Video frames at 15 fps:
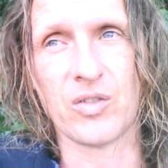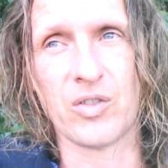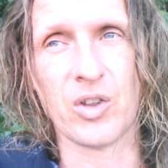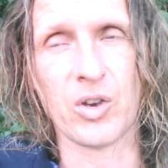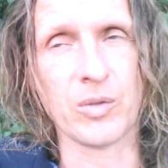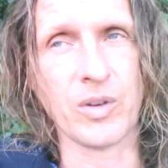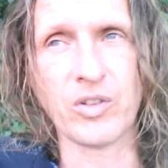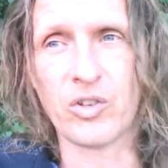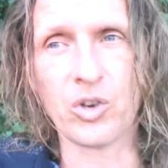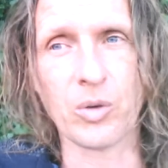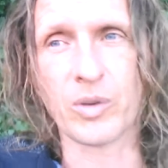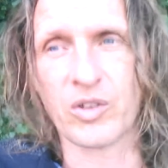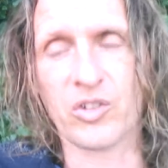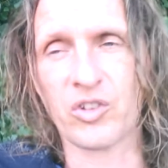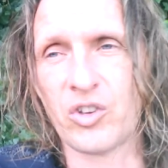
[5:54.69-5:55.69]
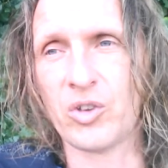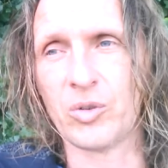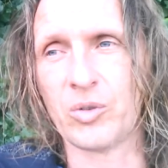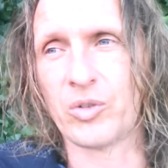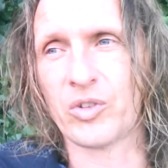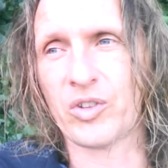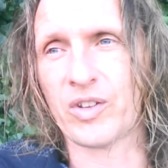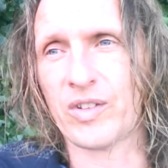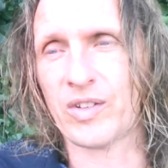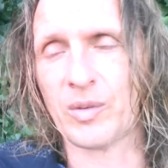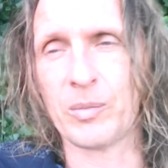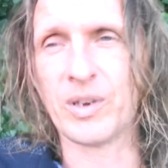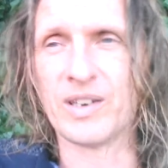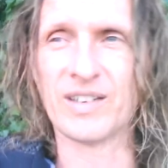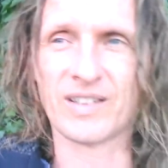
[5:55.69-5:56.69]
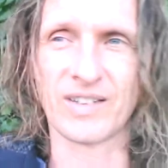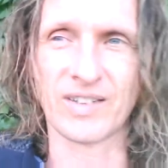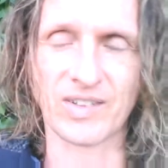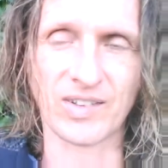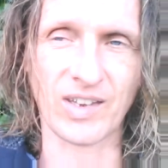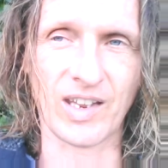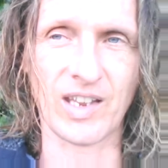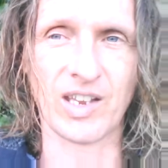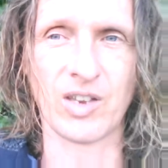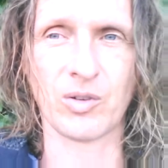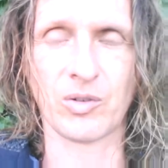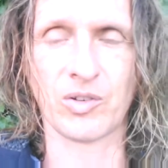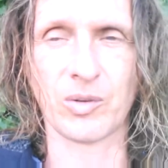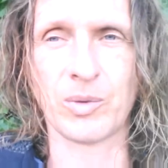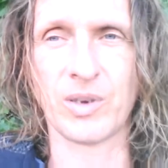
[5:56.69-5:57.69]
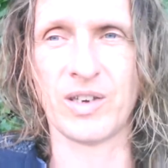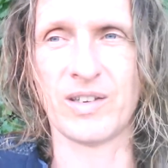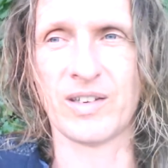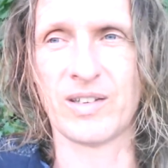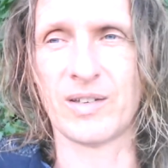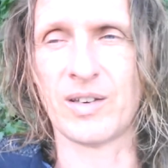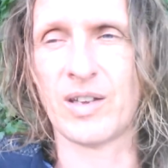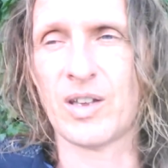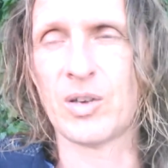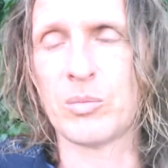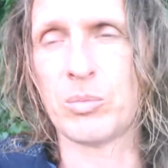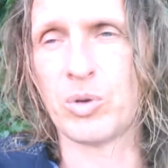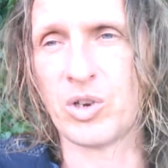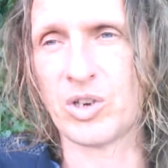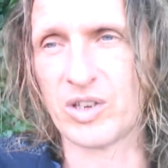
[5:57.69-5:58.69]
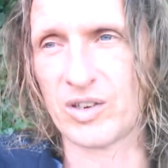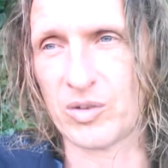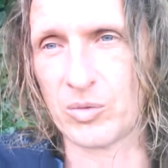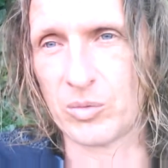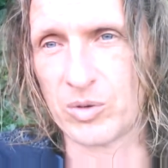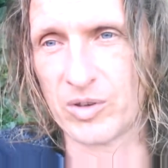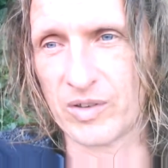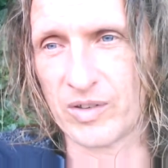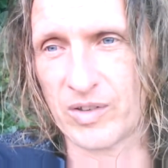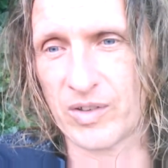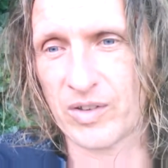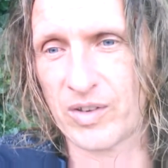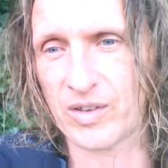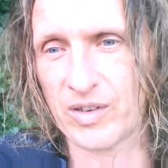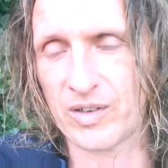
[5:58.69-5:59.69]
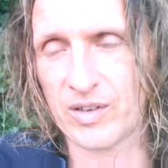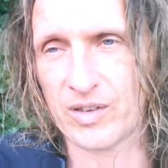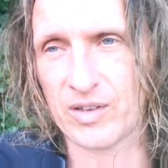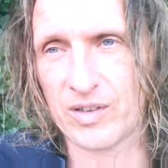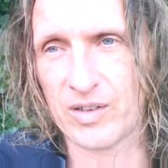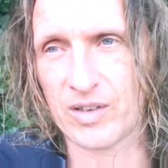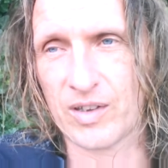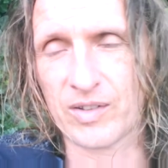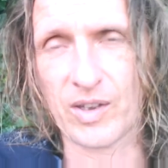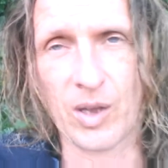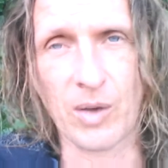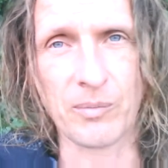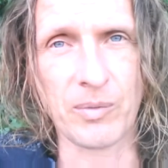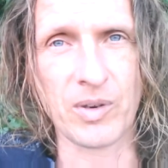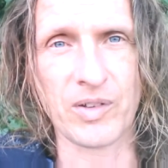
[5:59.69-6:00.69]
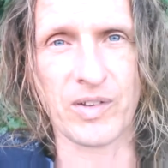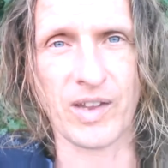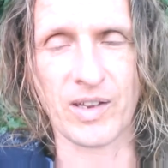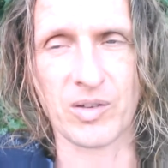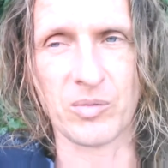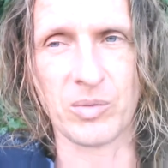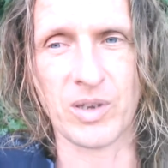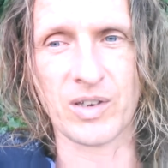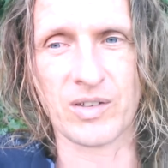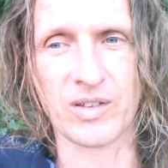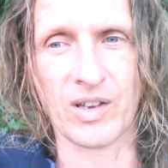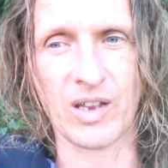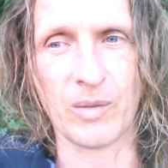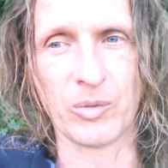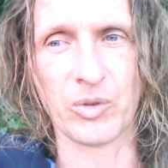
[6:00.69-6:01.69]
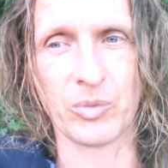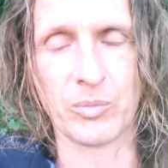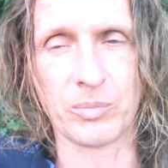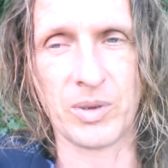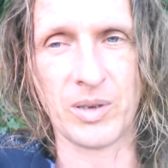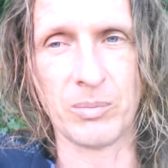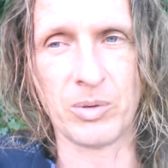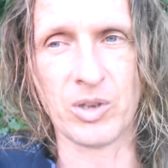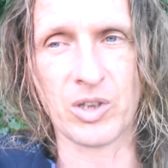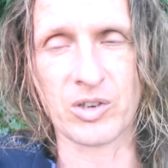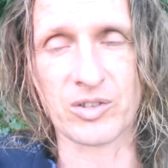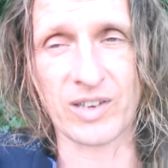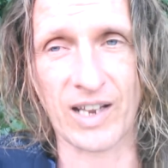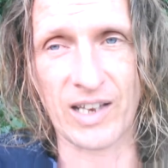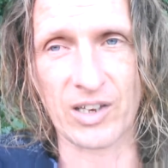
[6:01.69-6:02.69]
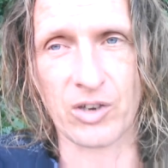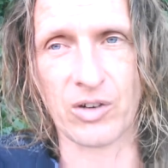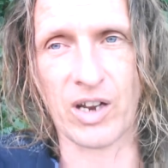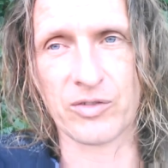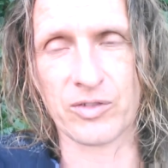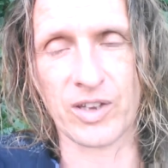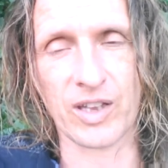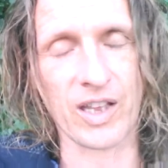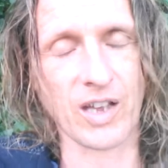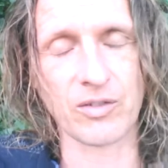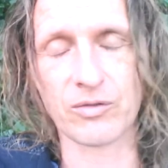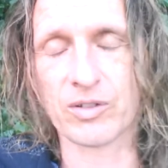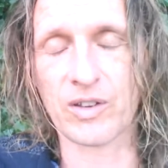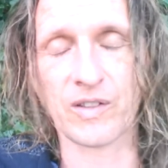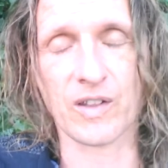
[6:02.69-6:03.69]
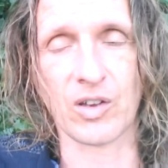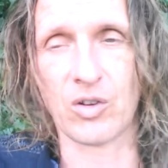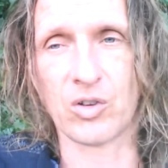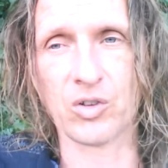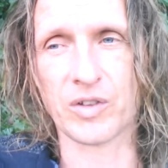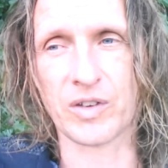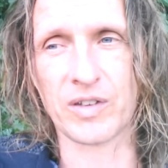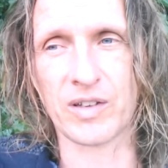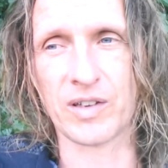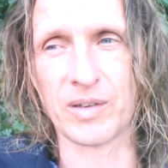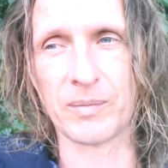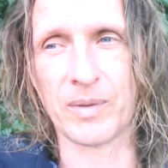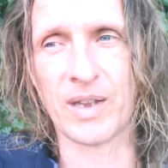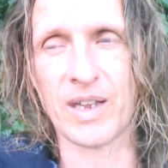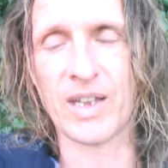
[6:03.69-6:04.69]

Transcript: There is no excuse that somebody didn't say or somebody didn't put it into words. As helpful as that can be at times, people are telegraphing everything all the time.